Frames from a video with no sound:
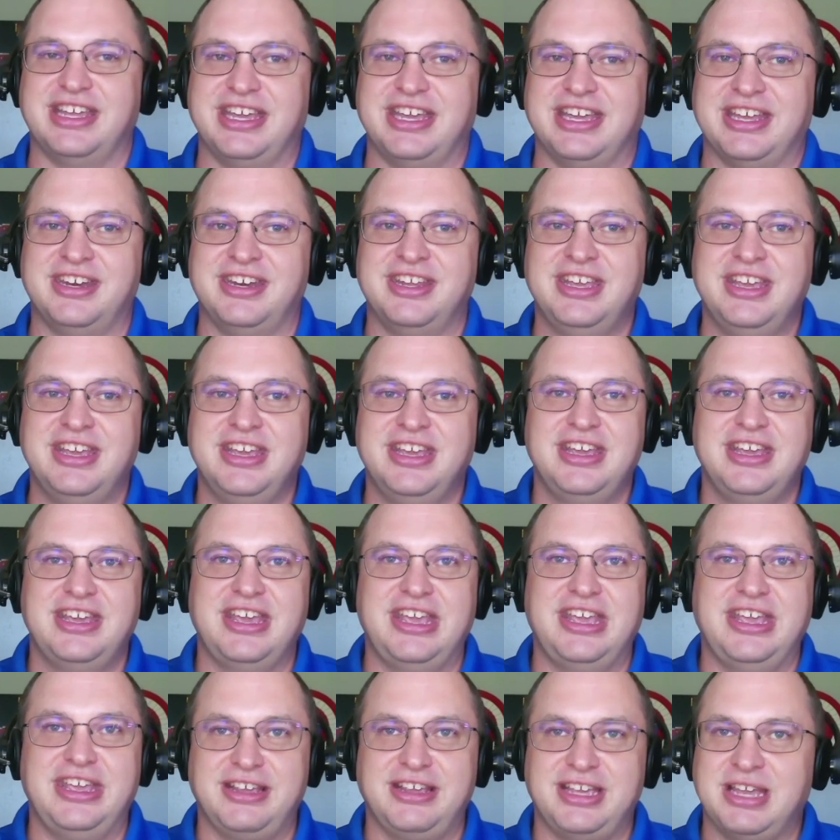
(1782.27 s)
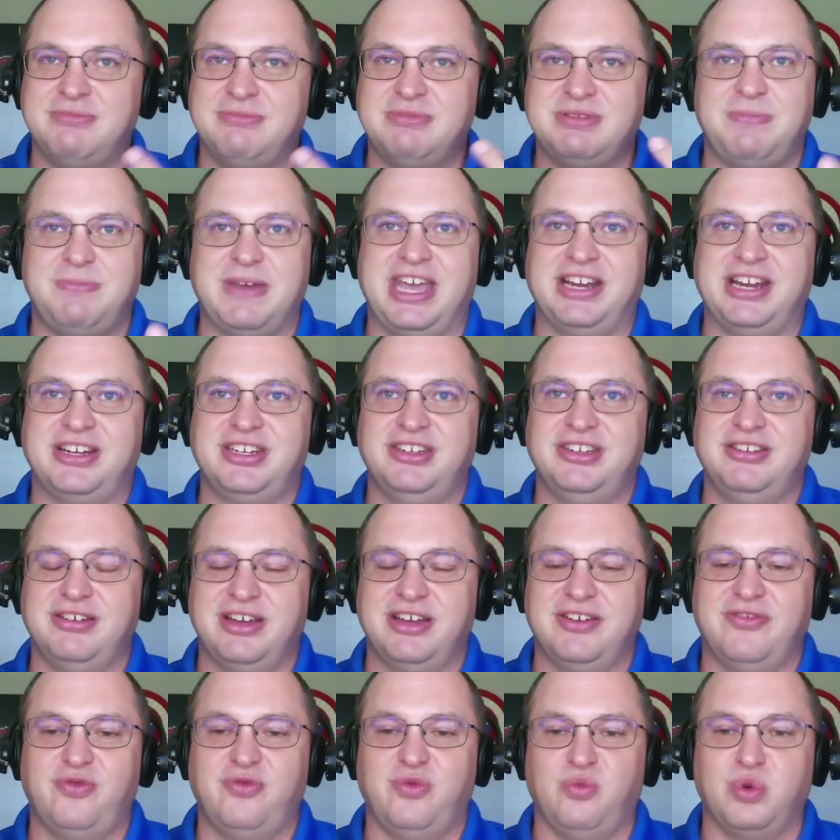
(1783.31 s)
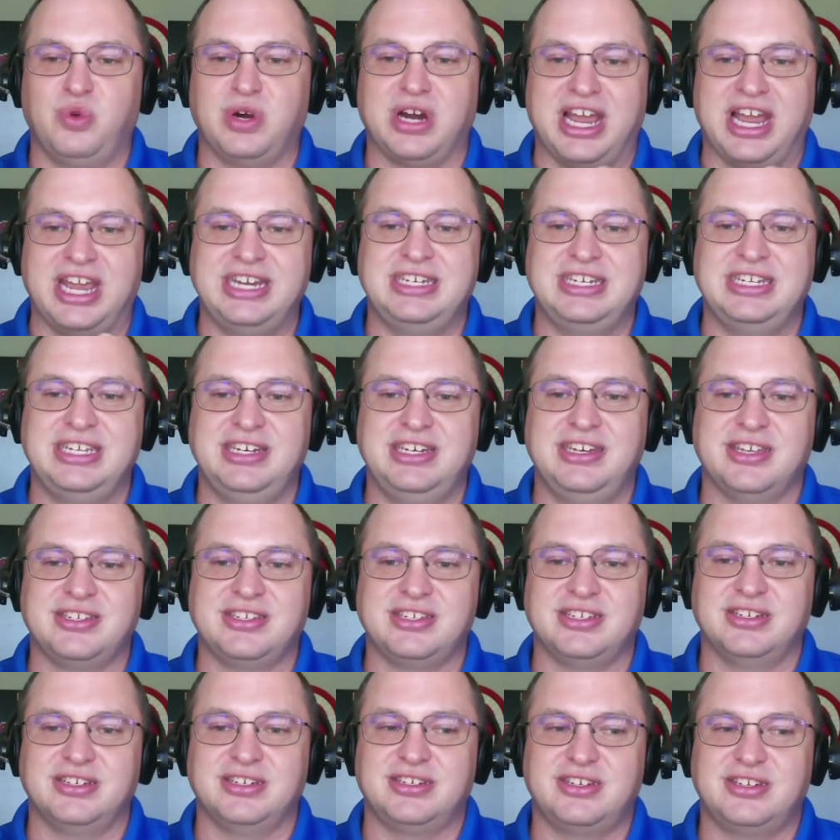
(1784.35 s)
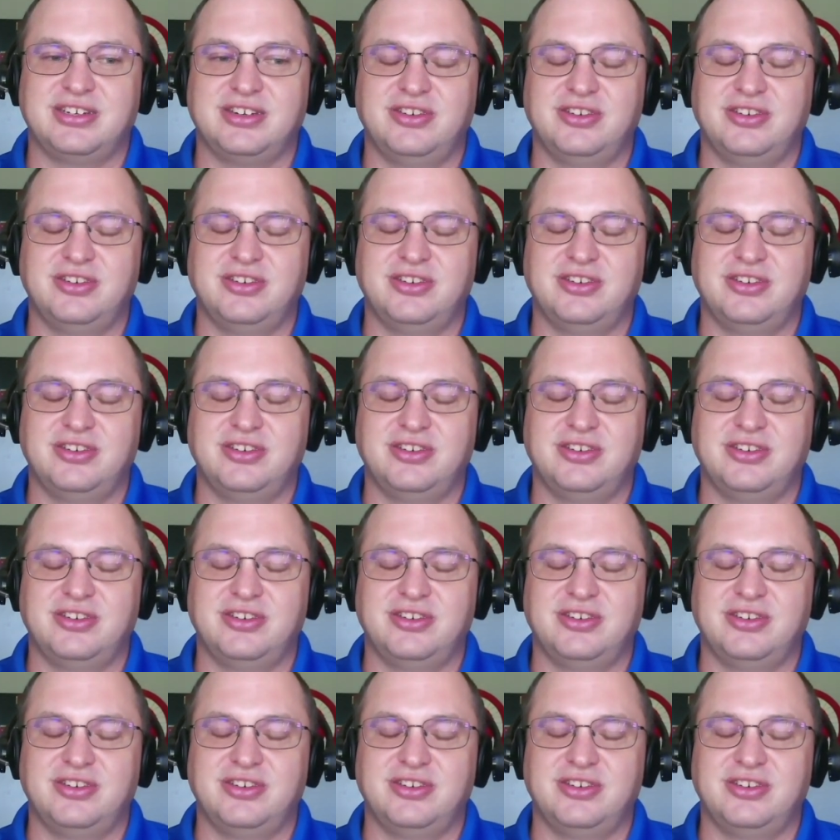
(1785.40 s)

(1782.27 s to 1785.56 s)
And it comes back to of where IT doesn't,